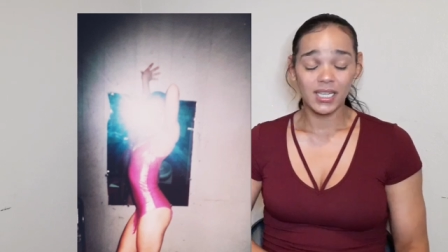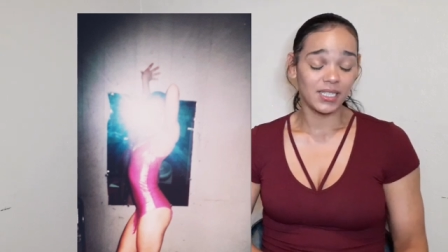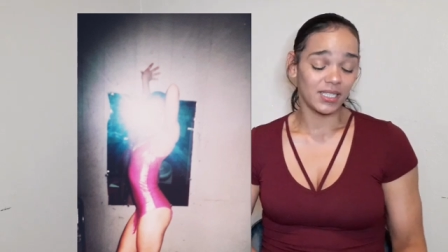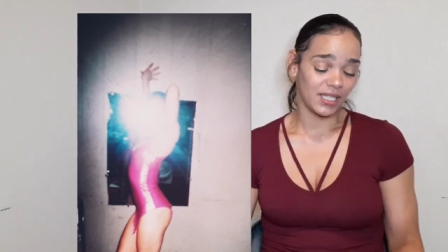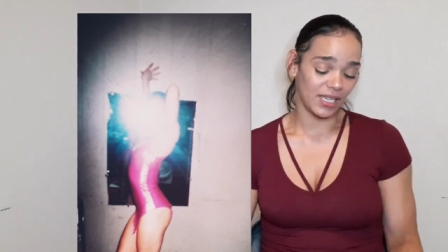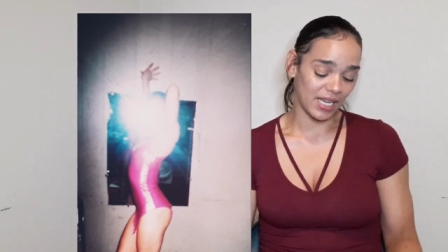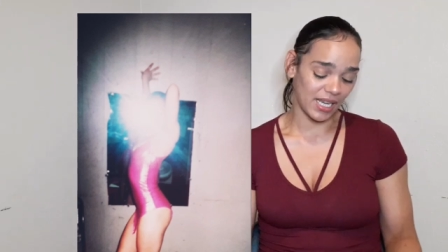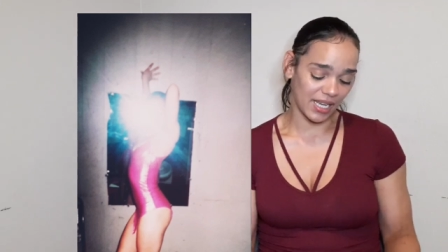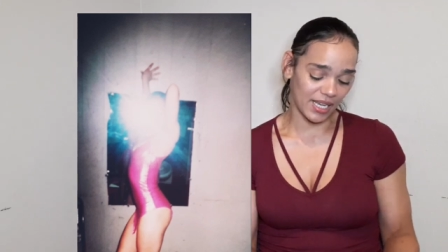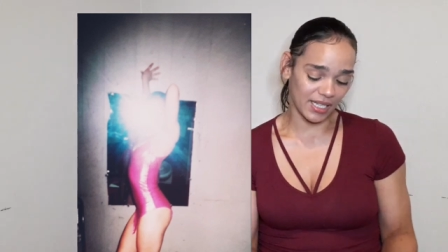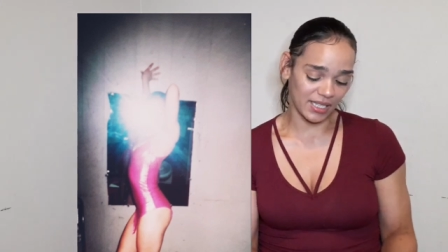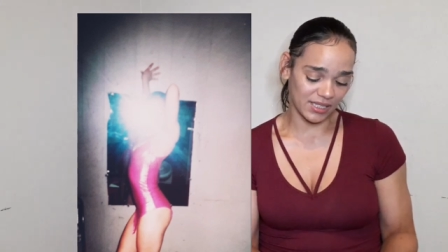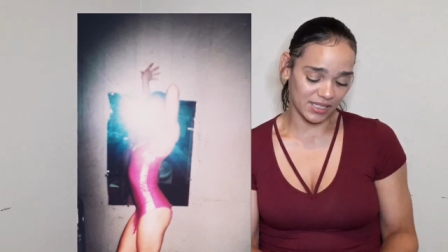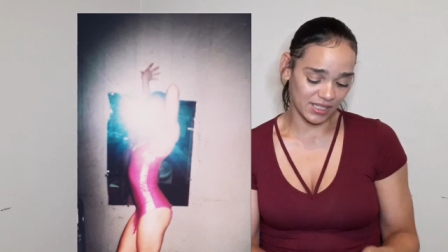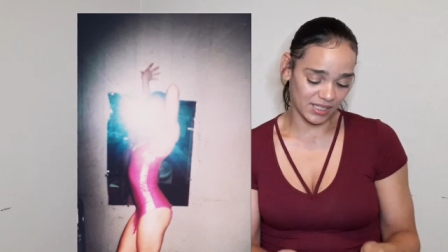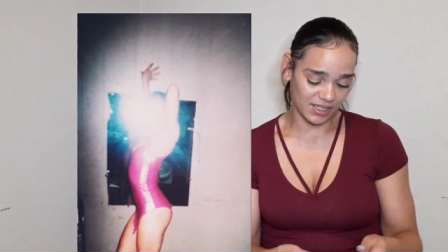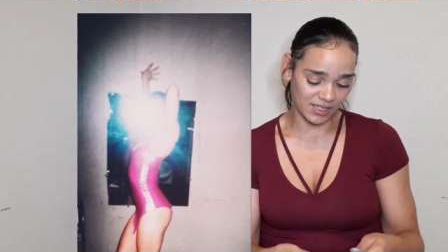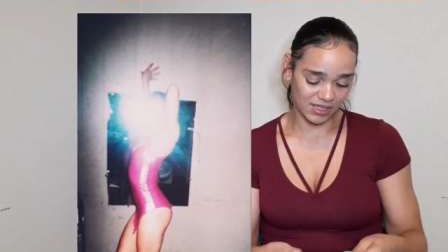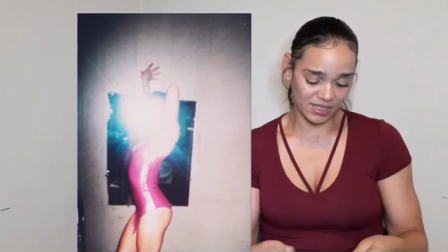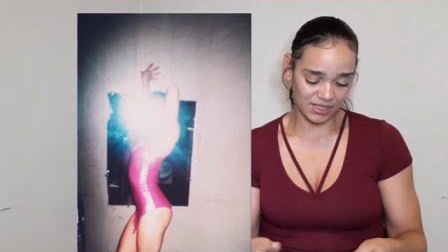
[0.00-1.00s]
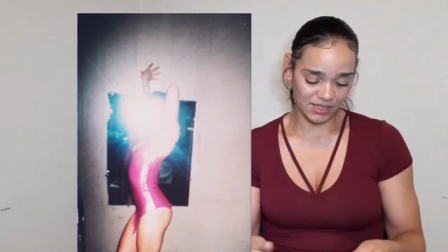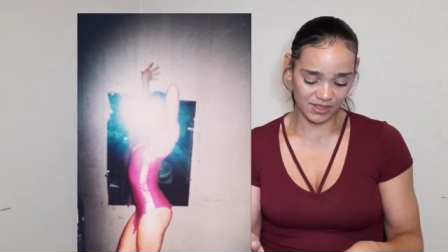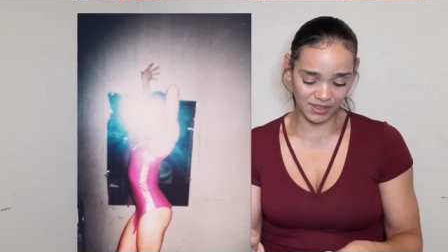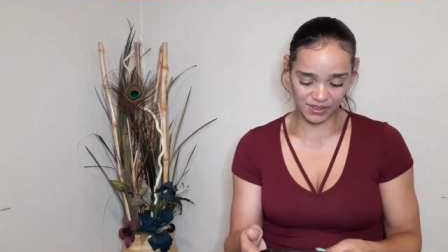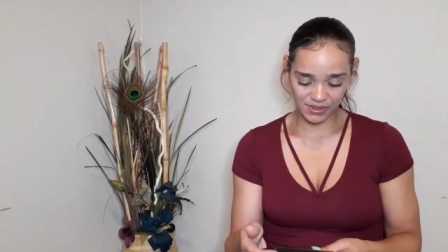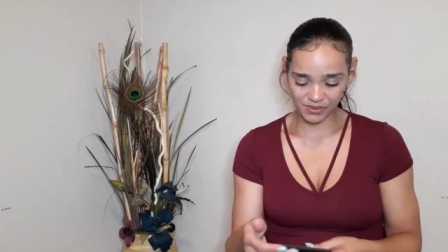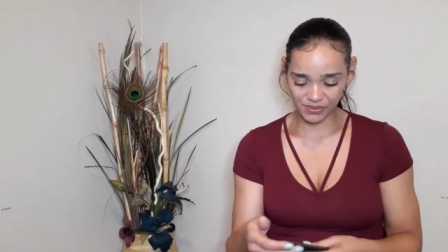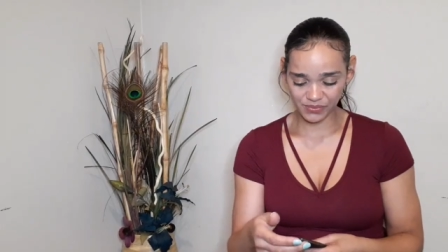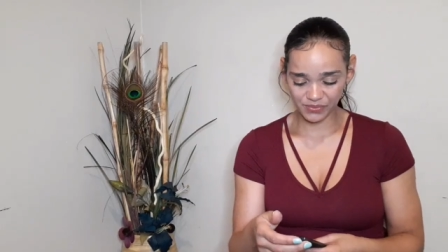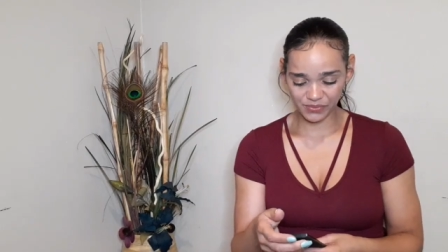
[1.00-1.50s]
Next,
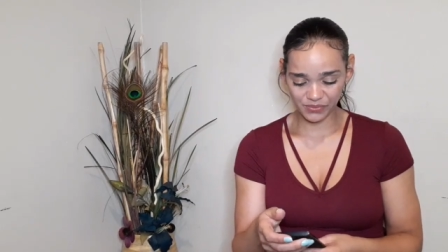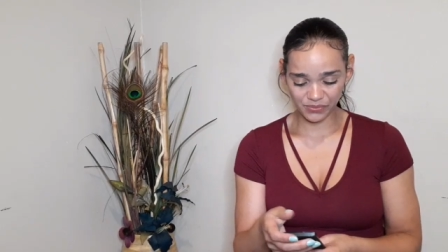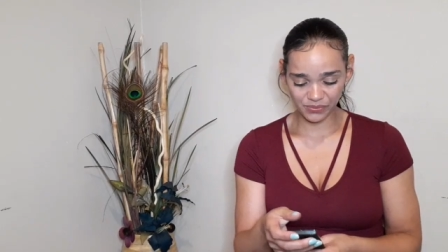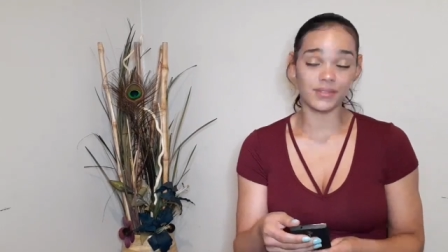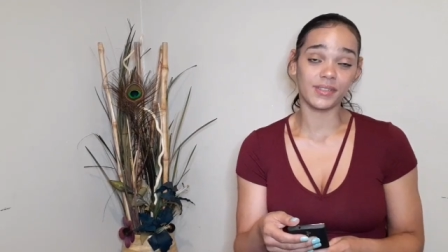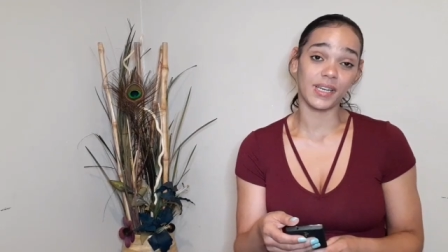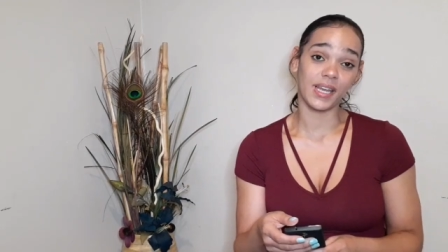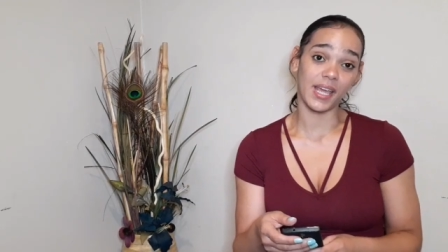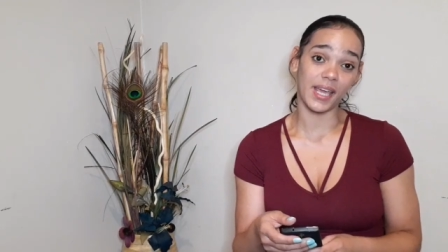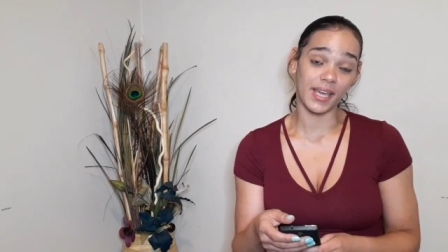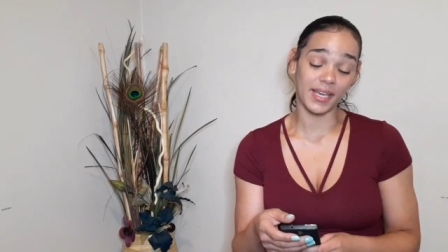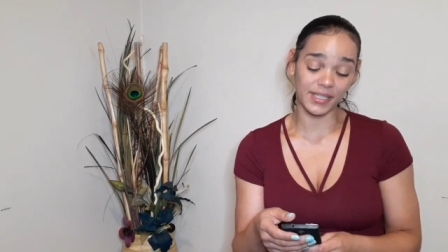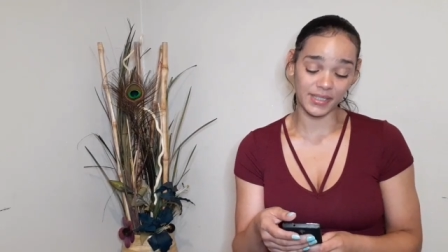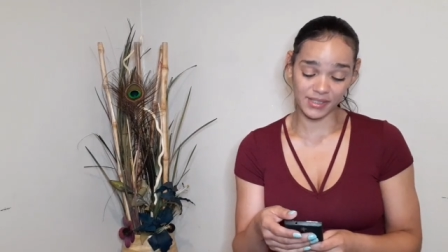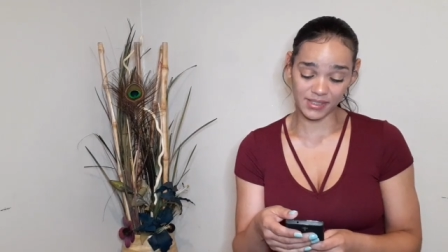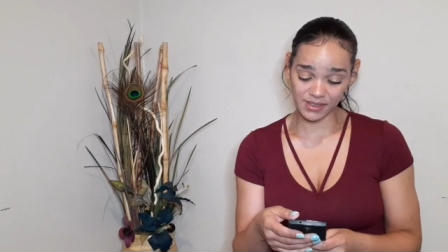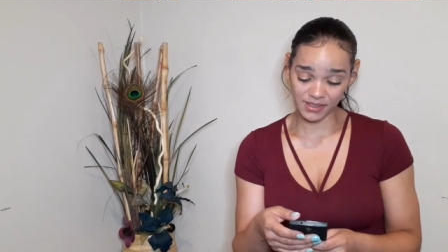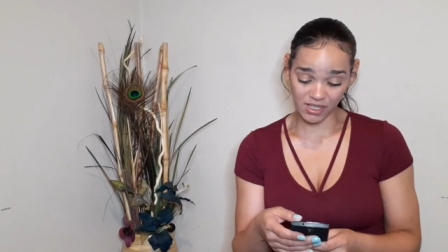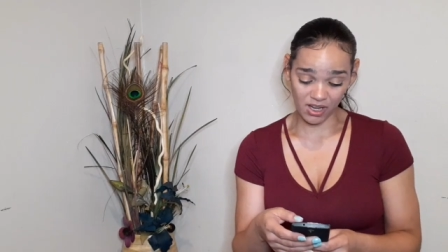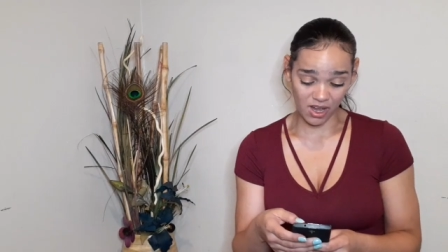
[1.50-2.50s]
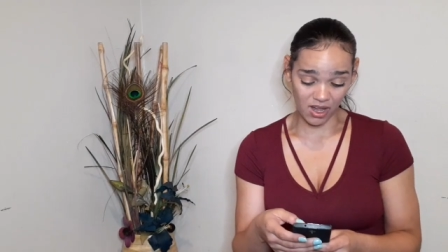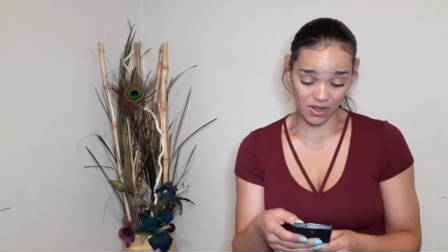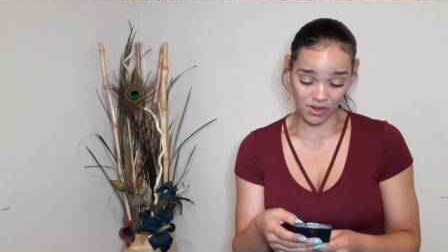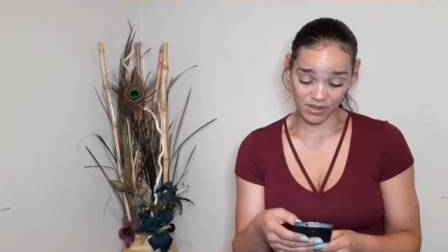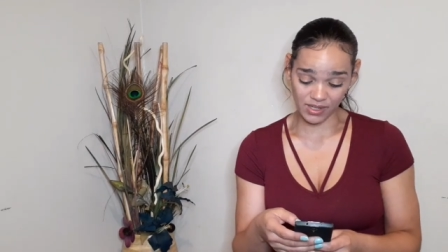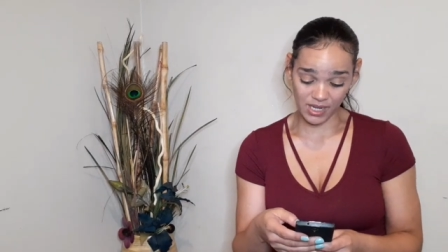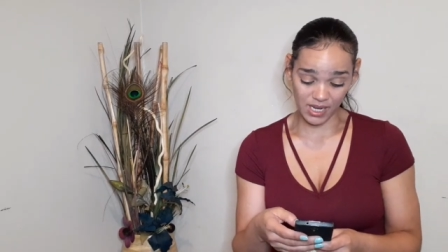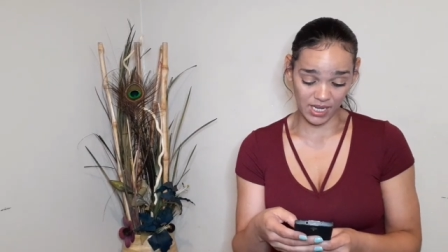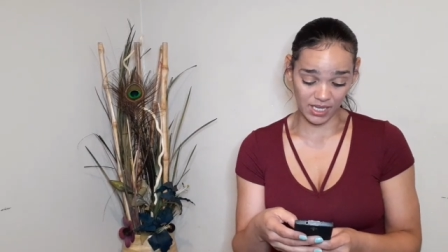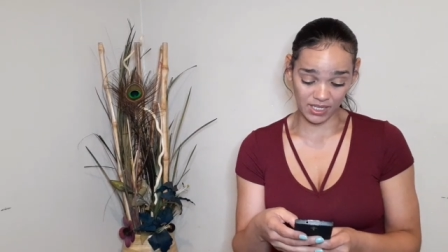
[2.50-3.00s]
next,
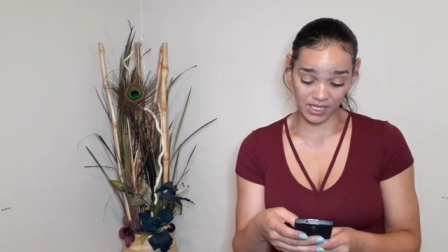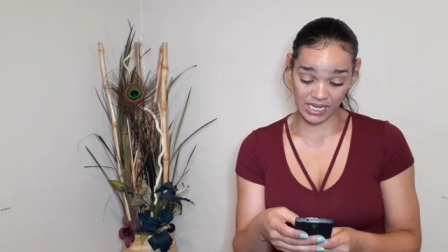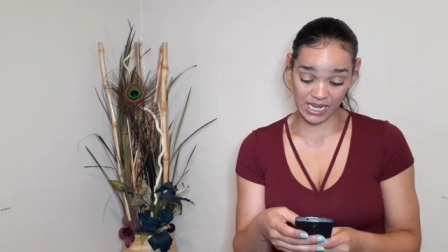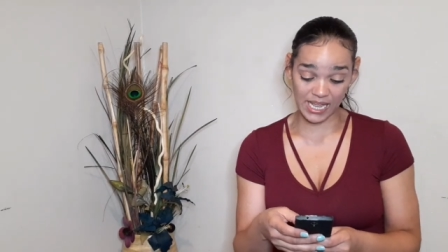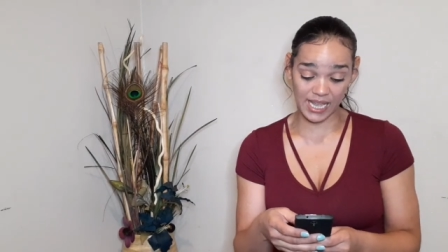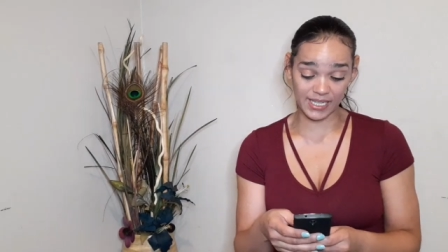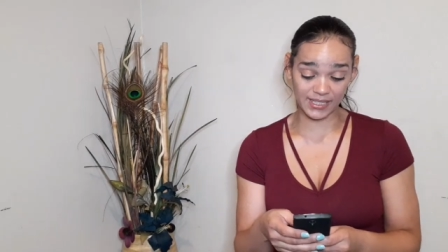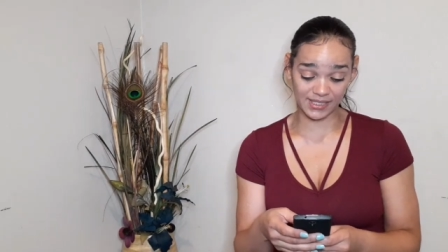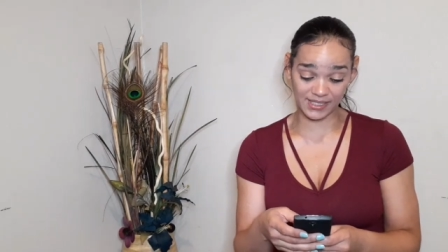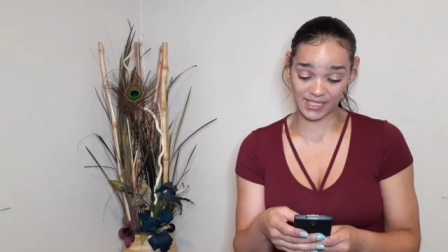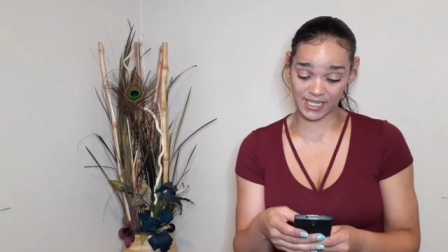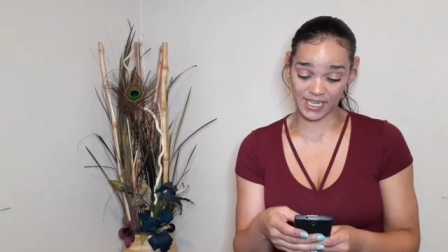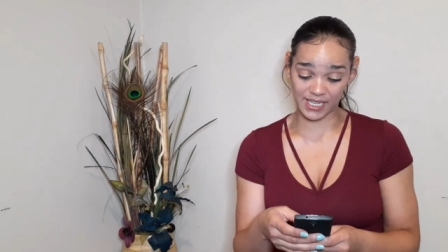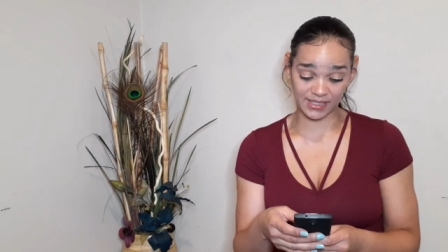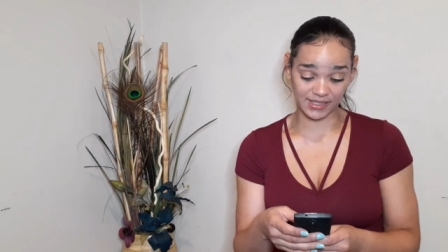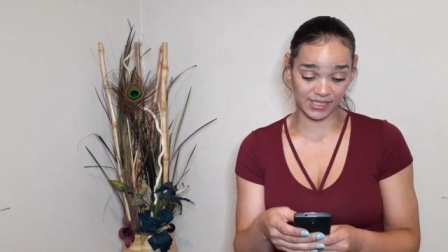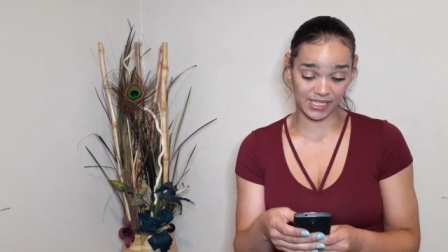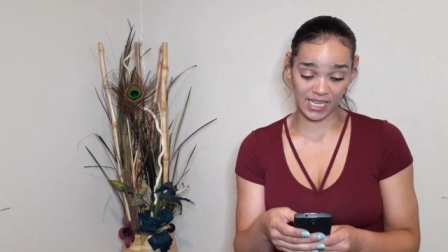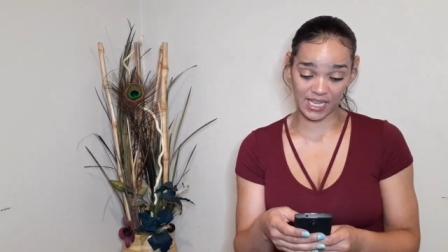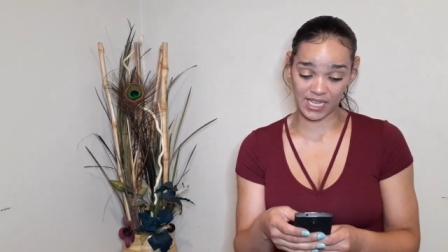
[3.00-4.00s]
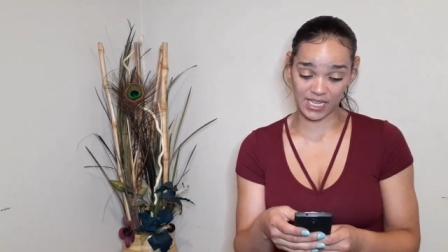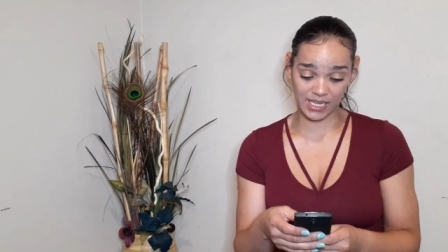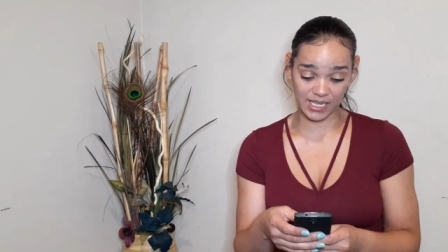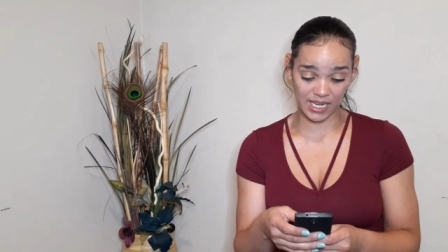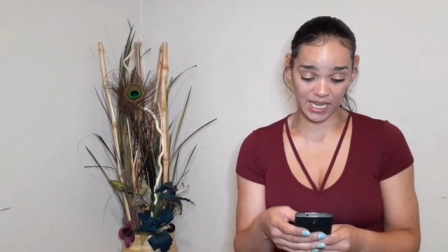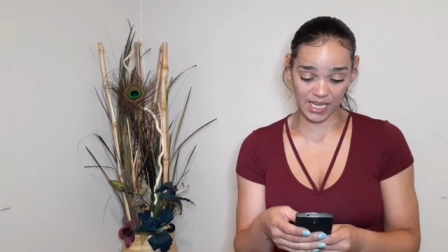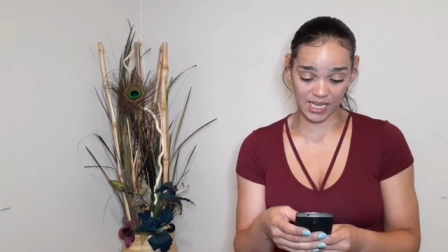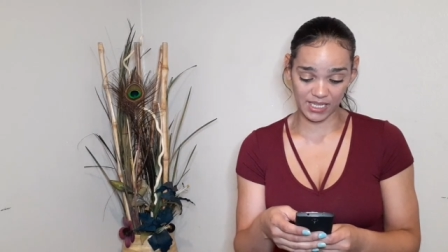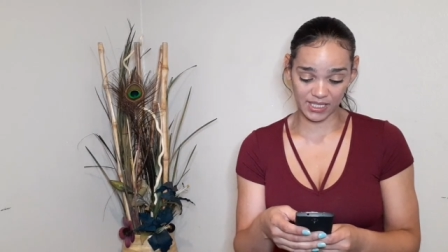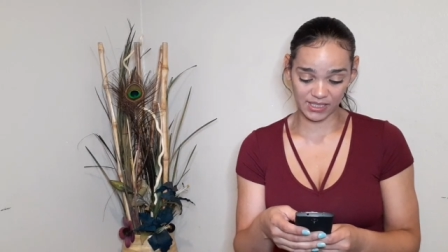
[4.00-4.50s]
y'all, next, next, next, and
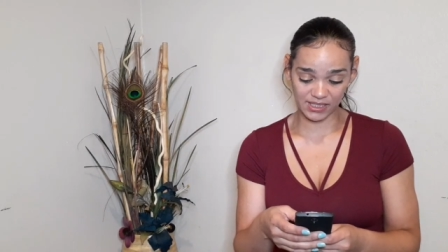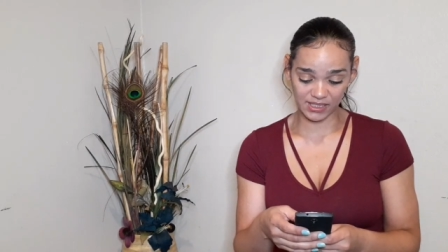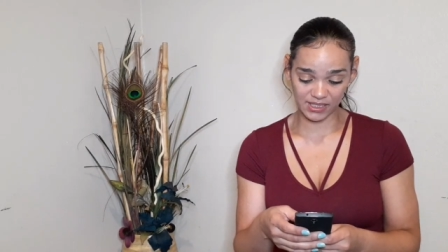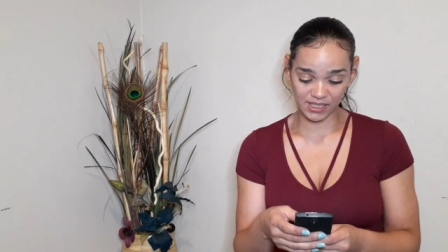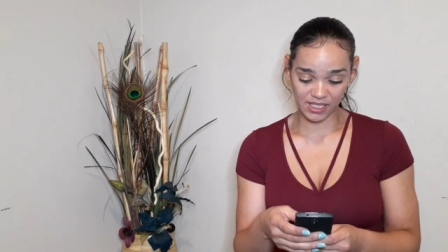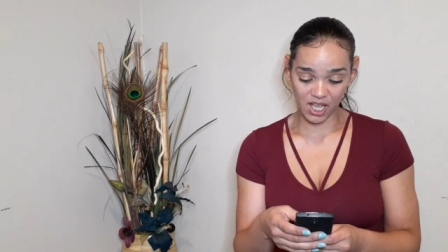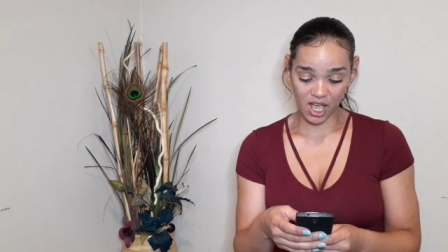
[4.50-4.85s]
next.